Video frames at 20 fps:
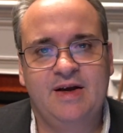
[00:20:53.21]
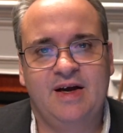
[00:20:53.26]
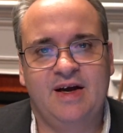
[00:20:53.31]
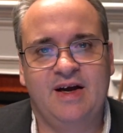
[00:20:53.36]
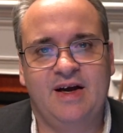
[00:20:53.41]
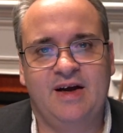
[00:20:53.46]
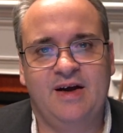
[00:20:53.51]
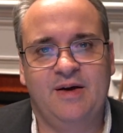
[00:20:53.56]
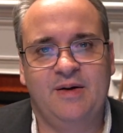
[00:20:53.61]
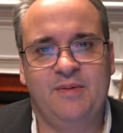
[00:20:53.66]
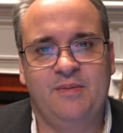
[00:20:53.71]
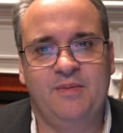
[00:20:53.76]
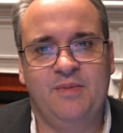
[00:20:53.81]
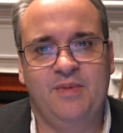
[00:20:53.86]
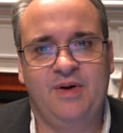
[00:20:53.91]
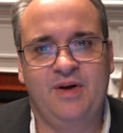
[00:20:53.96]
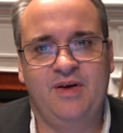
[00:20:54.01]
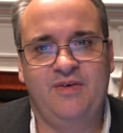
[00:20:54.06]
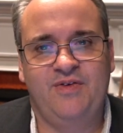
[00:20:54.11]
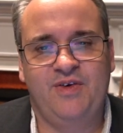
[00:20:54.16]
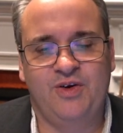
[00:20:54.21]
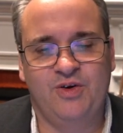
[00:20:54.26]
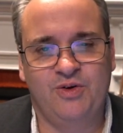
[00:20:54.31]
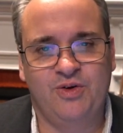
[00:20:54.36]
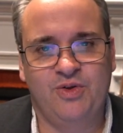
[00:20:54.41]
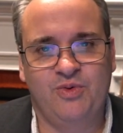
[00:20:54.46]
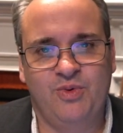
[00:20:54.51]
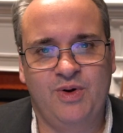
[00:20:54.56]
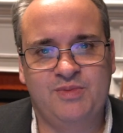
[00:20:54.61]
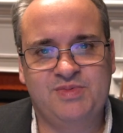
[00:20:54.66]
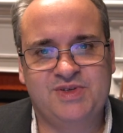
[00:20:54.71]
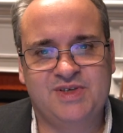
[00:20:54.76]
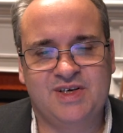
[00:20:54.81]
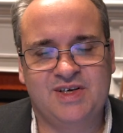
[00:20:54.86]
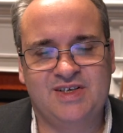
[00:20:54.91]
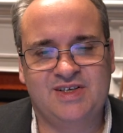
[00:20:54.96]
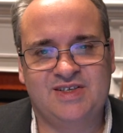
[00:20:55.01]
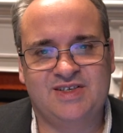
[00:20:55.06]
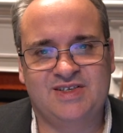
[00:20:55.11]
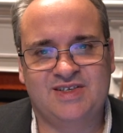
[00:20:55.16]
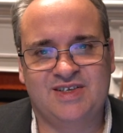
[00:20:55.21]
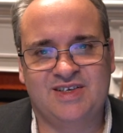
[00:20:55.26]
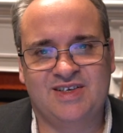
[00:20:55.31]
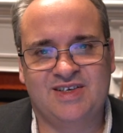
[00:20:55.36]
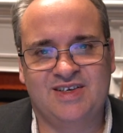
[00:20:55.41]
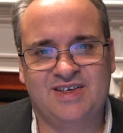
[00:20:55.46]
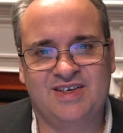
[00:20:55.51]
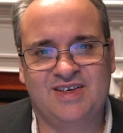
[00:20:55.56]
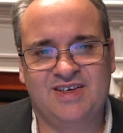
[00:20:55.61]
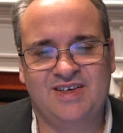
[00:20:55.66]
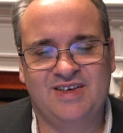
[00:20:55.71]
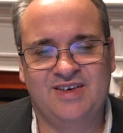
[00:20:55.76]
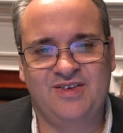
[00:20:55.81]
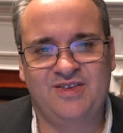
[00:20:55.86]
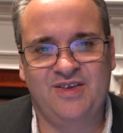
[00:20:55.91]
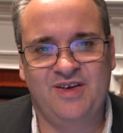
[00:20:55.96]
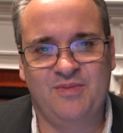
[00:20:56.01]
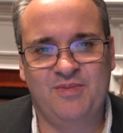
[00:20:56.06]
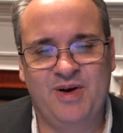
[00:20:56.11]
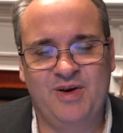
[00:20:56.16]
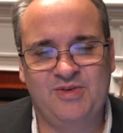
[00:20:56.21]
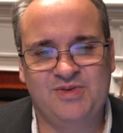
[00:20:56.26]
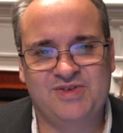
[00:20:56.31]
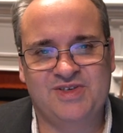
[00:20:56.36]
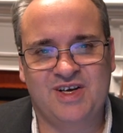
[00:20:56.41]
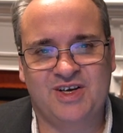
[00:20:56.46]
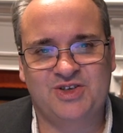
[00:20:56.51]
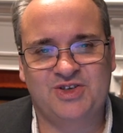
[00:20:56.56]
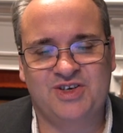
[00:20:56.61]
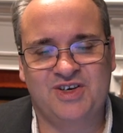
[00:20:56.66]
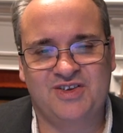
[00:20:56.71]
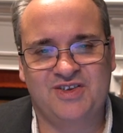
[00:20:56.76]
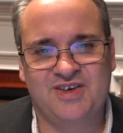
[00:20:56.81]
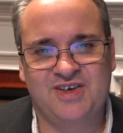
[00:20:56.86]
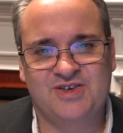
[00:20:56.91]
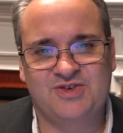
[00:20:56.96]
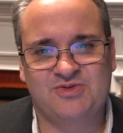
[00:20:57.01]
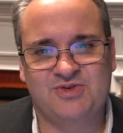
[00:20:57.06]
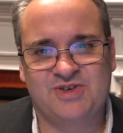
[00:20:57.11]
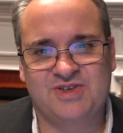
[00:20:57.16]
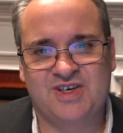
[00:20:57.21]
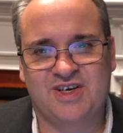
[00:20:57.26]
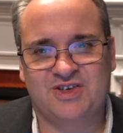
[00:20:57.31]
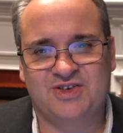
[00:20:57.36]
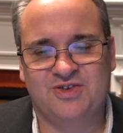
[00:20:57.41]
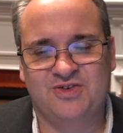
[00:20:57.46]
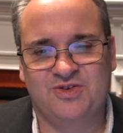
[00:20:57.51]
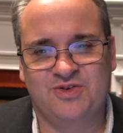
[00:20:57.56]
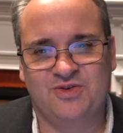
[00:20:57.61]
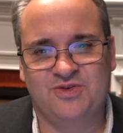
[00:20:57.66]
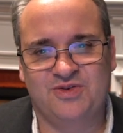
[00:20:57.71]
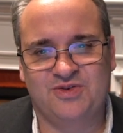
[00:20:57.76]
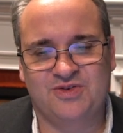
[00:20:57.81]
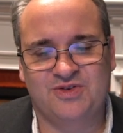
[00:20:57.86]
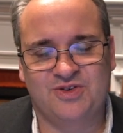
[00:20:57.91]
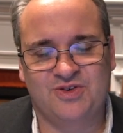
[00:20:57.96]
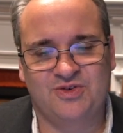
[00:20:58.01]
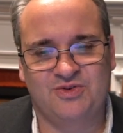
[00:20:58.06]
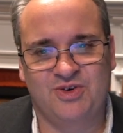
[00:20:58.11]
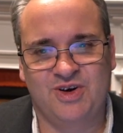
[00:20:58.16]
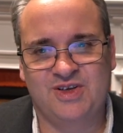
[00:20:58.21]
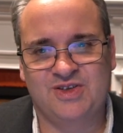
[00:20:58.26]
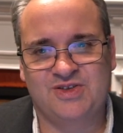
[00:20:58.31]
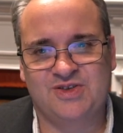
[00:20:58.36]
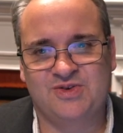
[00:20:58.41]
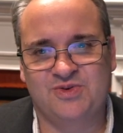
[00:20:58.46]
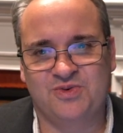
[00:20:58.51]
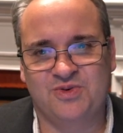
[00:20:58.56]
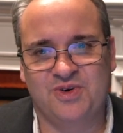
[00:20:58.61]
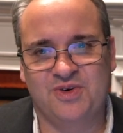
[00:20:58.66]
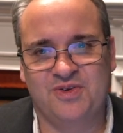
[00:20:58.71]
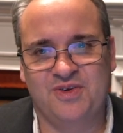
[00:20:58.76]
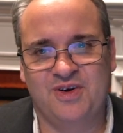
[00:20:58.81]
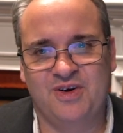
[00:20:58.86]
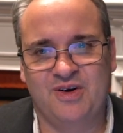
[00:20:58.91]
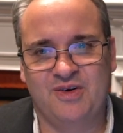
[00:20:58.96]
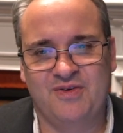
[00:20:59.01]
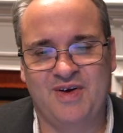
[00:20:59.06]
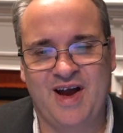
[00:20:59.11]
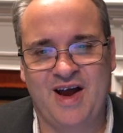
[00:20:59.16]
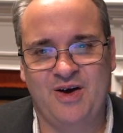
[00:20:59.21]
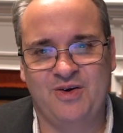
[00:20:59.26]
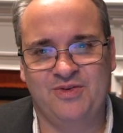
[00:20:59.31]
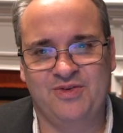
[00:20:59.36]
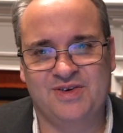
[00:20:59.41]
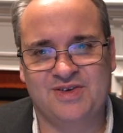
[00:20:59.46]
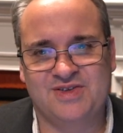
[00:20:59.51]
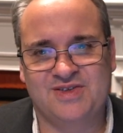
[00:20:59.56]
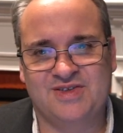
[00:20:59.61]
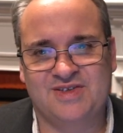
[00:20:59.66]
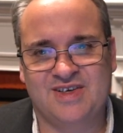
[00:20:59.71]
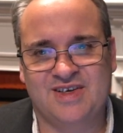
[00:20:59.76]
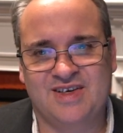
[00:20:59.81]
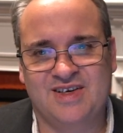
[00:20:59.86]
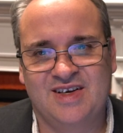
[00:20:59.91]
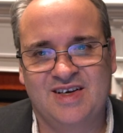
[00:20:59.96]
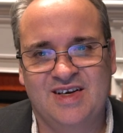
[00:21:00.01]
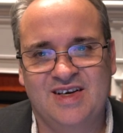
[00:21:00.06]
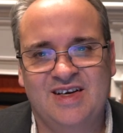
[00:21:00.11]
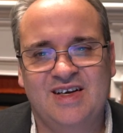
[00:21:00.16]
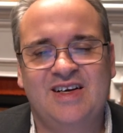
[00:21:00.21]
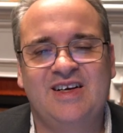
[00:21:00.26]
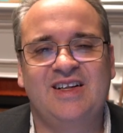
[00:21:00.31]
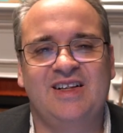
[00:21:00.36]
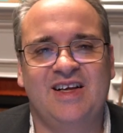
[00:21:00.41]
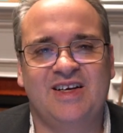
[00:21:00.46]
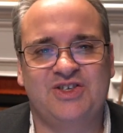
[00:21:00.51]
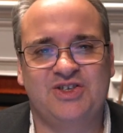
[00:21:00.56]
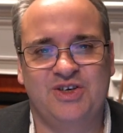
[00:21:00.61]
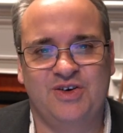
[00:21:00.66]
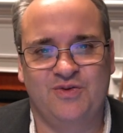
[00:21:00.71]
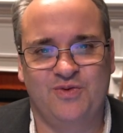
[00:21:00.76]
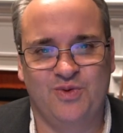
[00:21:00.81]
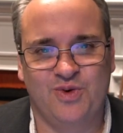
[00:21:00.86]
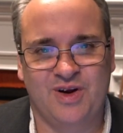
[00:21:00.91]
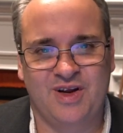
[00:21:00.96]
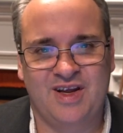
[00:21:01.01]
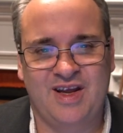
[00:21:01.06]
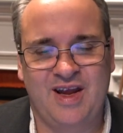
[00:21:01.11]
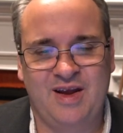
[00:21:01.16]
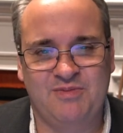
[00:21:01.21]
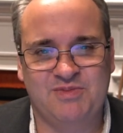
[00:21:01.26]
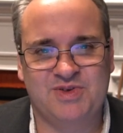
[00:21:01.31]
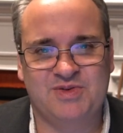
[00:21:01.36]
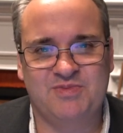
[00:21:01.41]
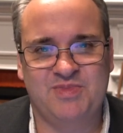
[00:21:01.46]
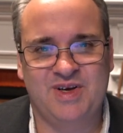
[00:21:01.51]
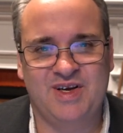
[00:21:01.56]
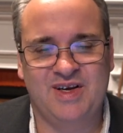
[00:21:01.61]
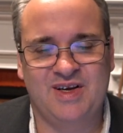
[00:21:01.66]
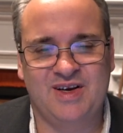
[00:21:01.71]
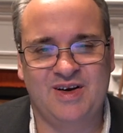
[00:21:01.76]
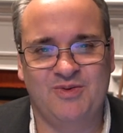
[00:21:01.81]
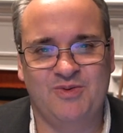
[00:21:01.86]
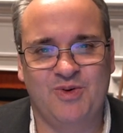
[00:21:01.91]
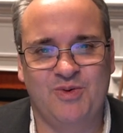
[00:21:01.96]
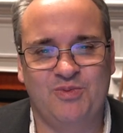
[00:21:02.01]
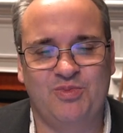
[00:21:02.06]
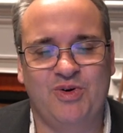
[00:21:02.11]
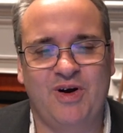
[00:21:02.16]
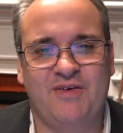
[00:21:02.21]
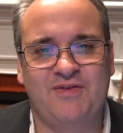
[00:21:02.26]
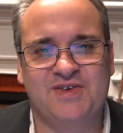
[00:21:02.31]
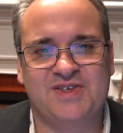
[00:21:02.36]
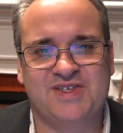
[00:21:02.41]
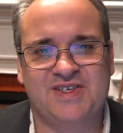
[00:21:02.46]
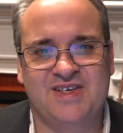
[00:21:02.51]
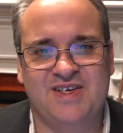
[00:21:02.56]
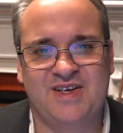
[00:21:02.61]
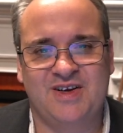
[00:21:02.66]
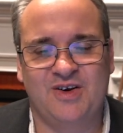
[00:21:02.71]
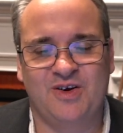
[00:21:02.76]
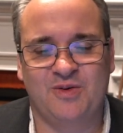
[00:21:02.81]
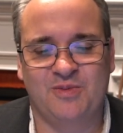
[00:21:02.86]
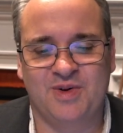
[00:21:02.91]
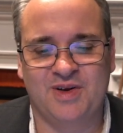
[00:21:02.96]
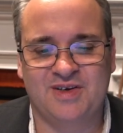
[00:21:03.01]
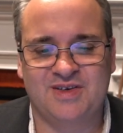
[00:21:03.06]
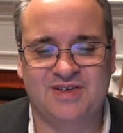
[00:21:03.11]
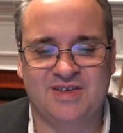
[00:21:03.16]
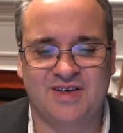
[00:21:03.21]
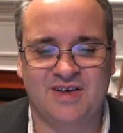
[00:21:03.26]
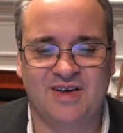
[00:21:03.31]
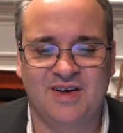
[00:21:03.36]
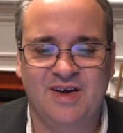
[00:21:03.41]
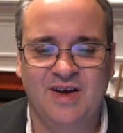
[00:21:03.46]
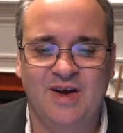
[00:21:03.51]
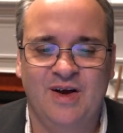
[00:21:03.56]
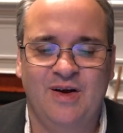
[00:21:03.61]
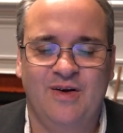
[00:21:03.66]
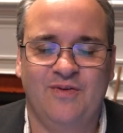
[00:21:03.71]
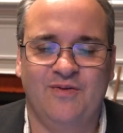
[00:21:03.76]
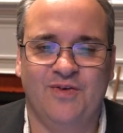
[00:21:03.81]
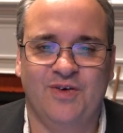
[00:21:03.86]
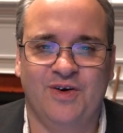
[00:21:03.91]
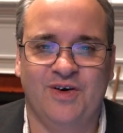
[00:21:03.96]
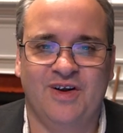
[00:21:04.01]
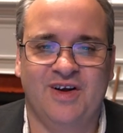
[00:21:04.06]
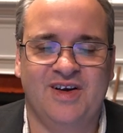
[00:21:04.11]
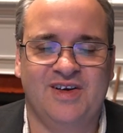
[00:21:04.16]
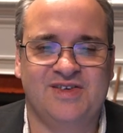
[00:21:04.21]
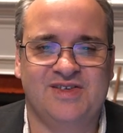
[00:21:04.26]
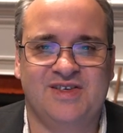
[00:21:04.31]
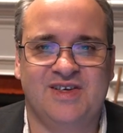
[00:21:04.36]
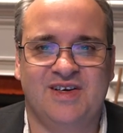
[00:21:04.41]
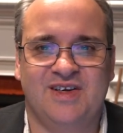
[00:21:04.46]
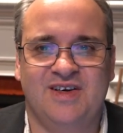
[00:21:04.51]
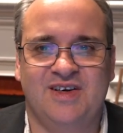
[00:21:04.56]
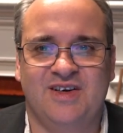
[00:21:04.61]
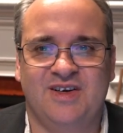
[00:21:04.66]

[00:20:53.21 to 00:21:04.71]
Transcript: Um, if you go to the website uh, and the About section and the History section, there's a great story there of how this uh, collection of work came to be, and I won't preface it here, but uh, Verna has done an